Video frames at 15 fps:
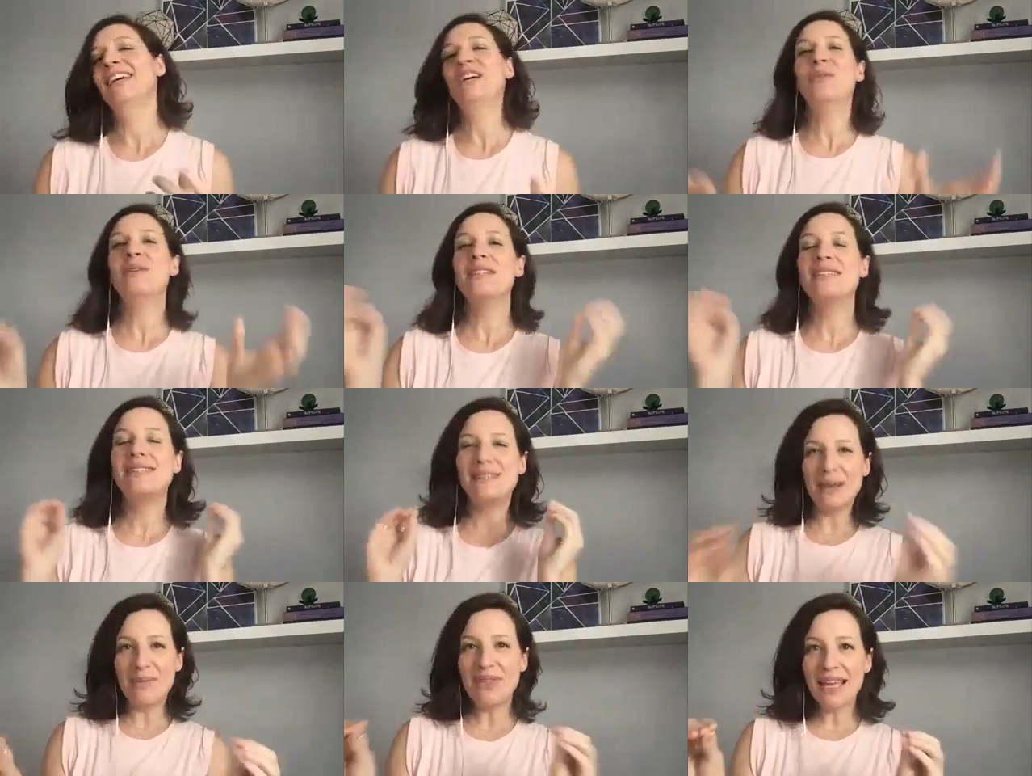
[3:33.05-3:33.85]
When
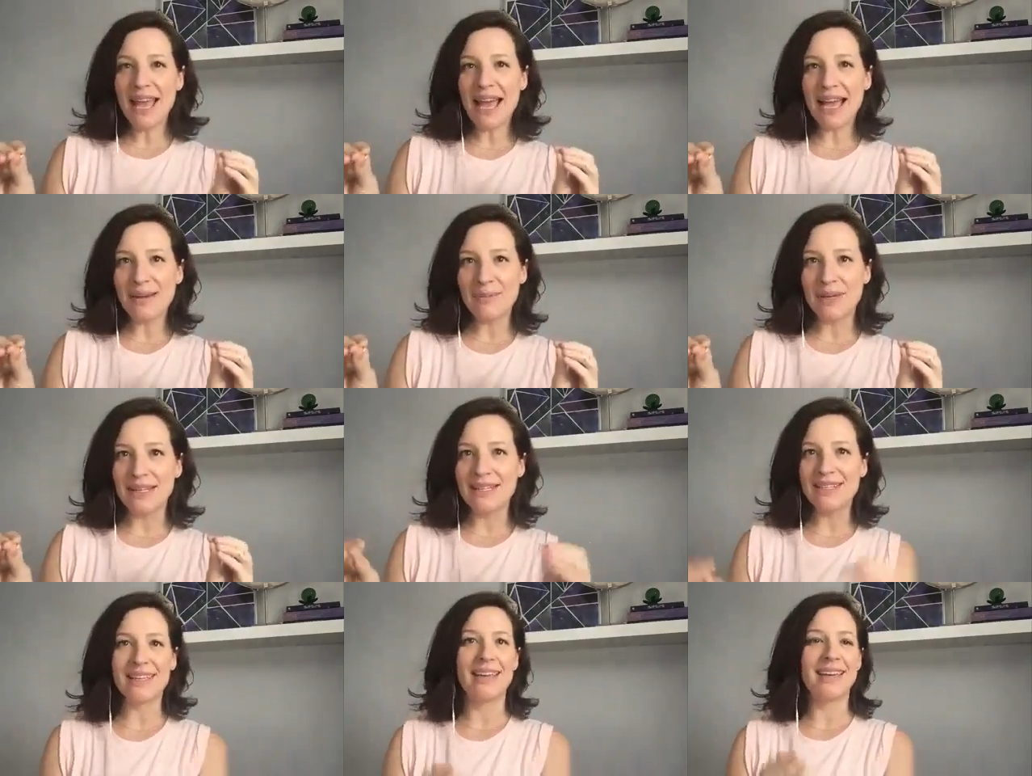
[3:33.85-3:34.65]
something
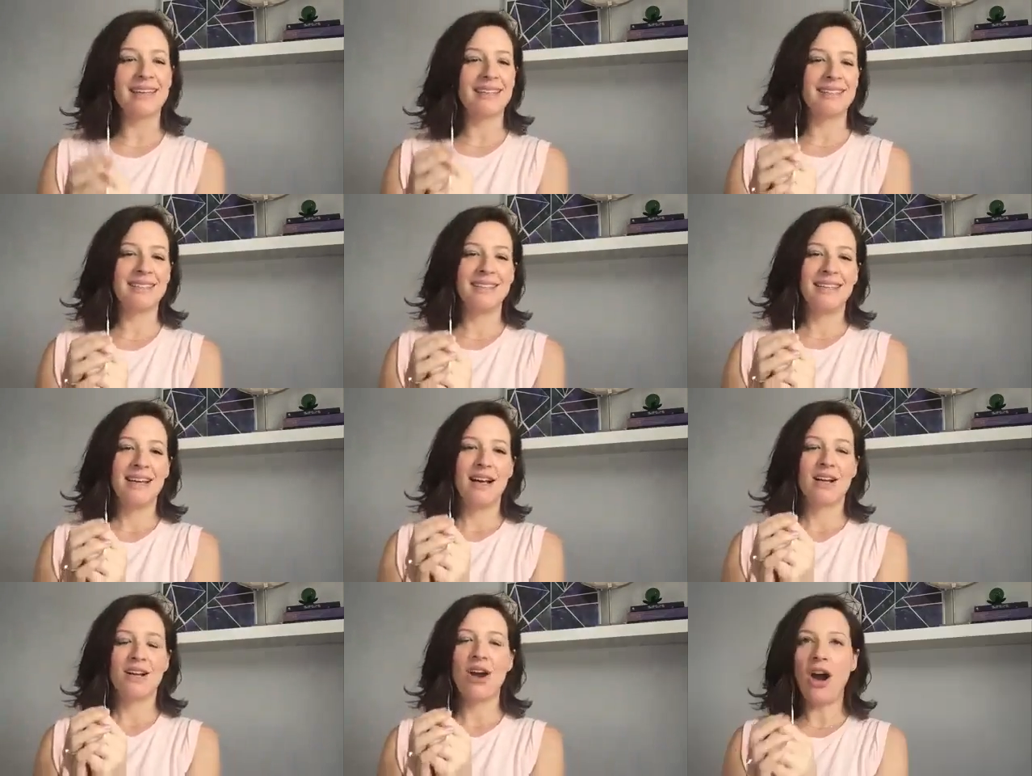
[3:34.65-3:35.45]
happens, like
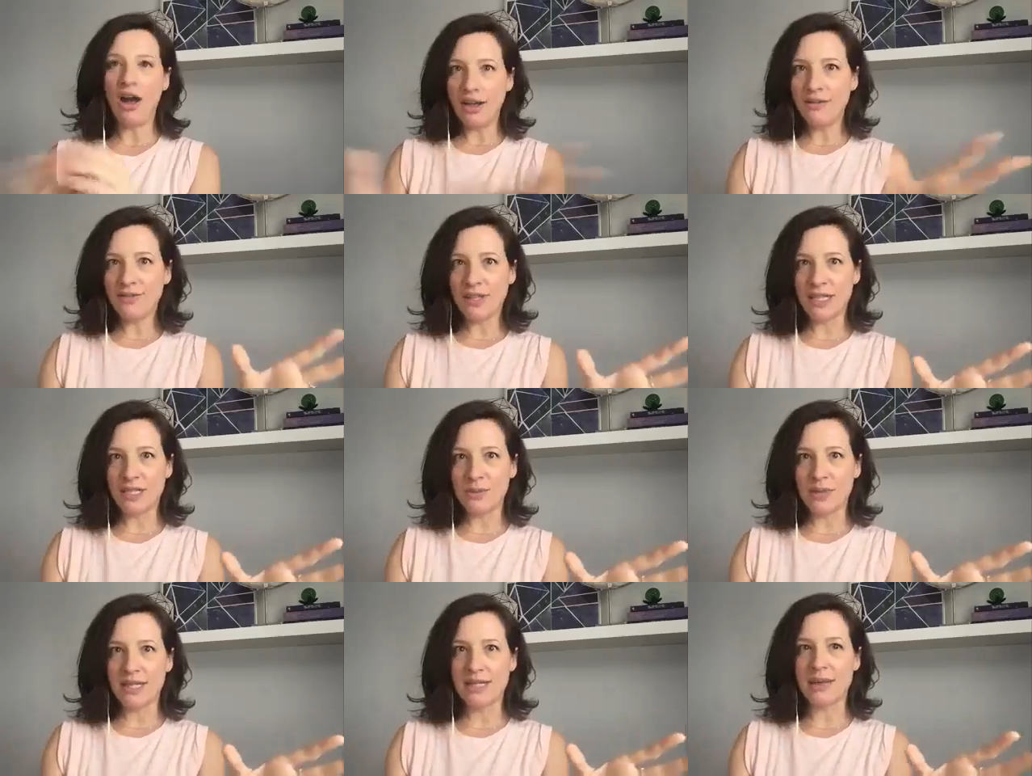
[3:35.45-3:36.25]
a conflict
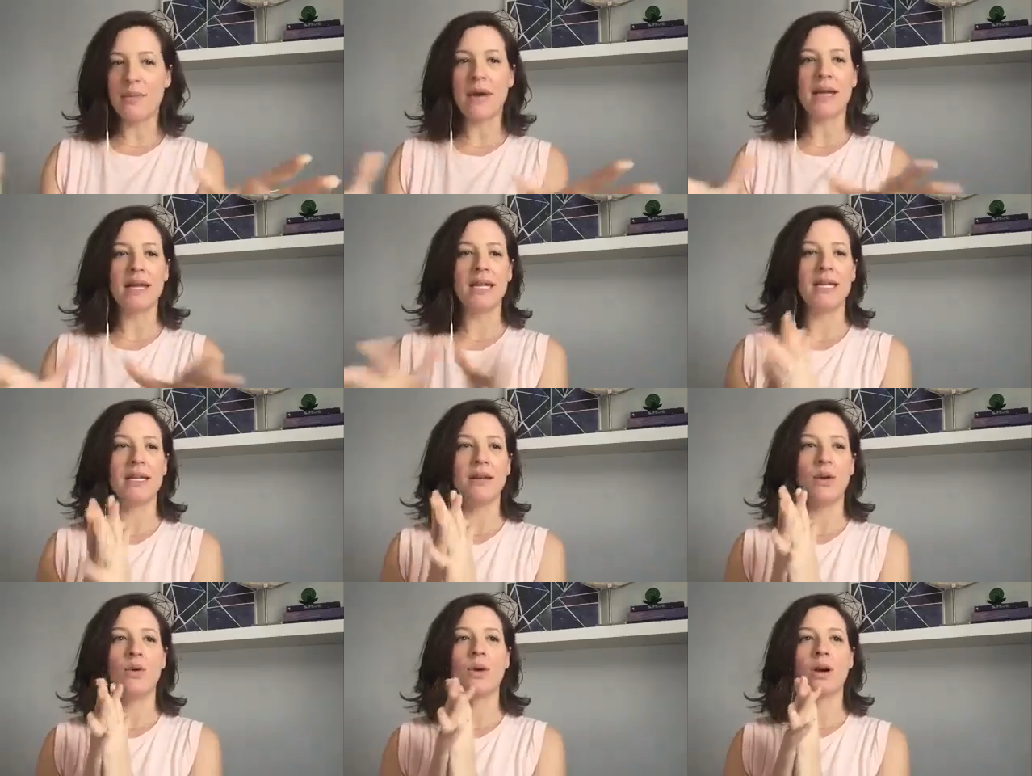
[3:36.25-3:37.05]
with somebody
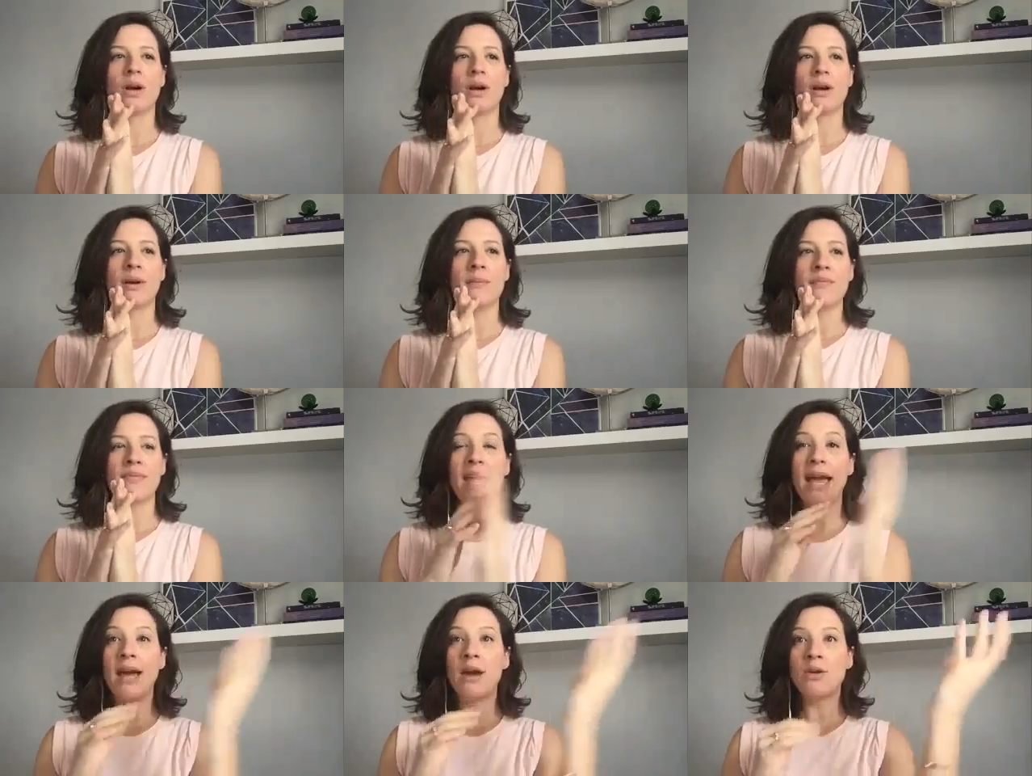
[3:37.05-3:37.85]
or
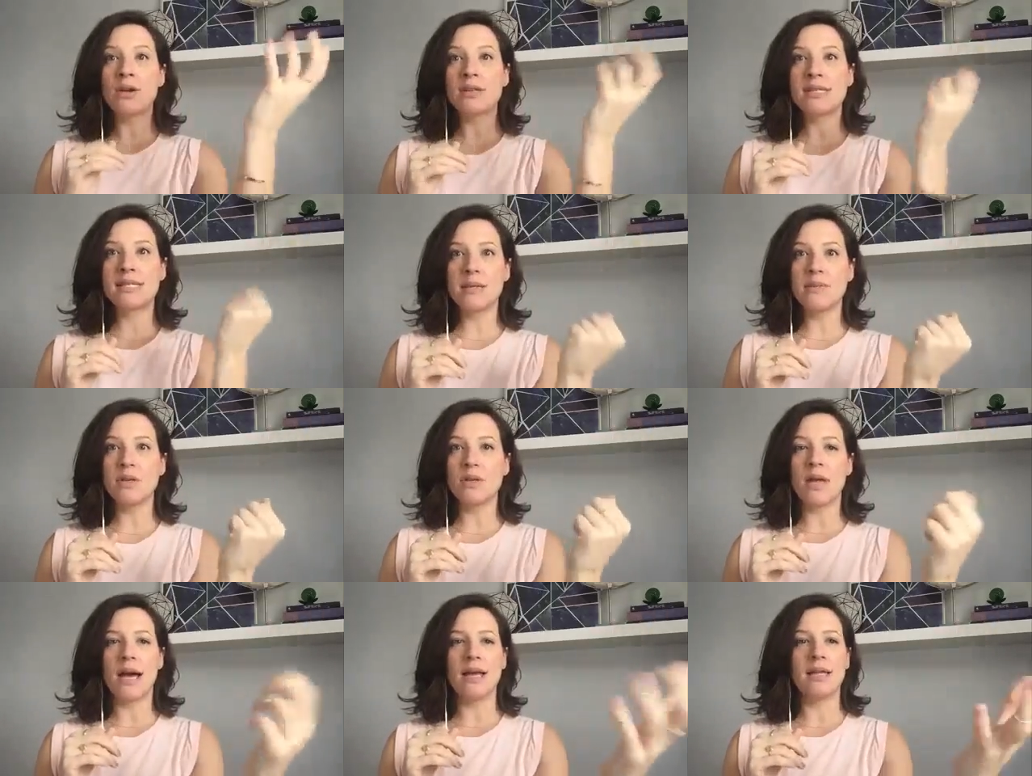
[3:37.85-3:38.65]
outer
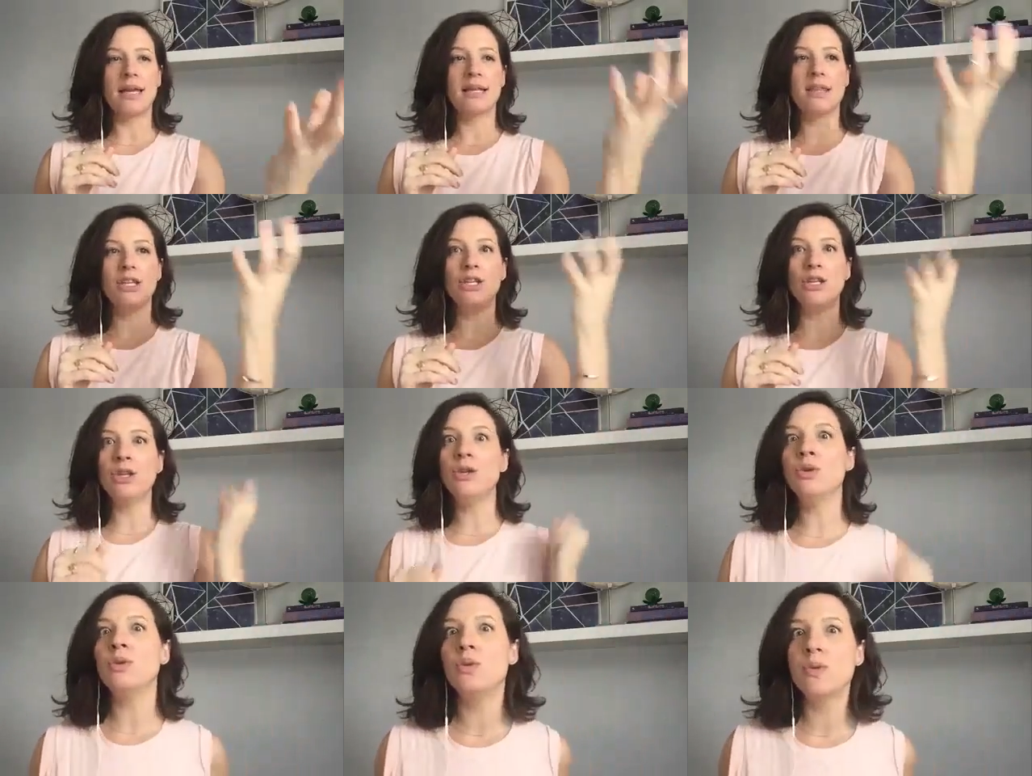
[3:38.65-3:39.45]
stimuli, like the
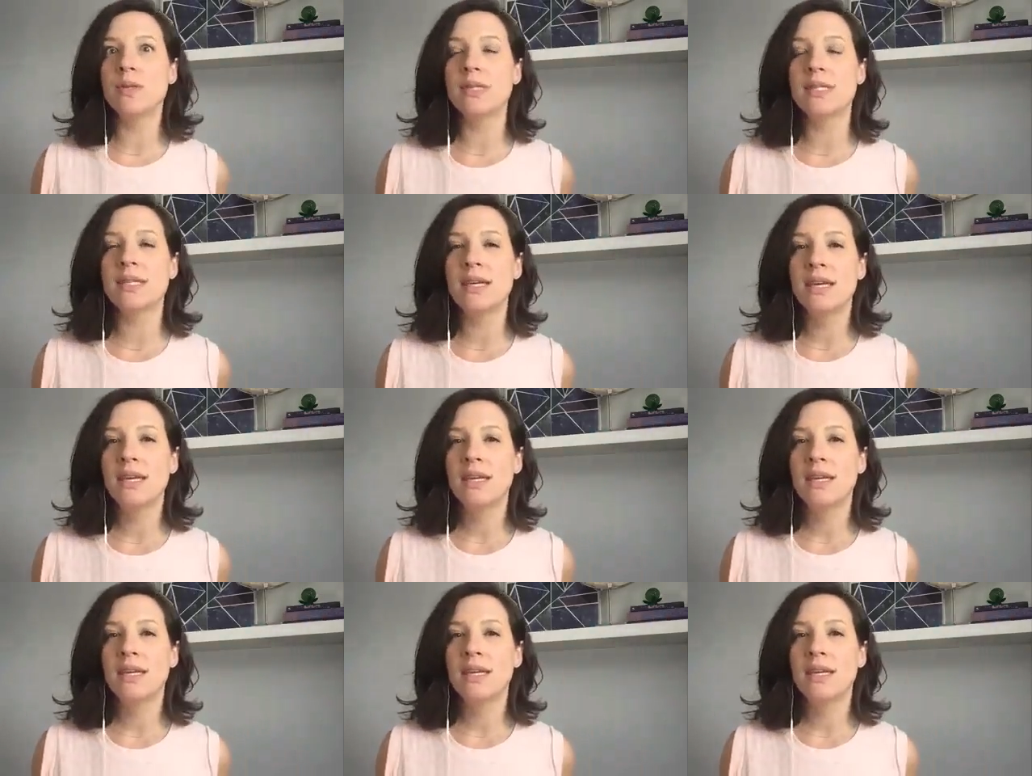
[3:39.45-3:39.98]
news,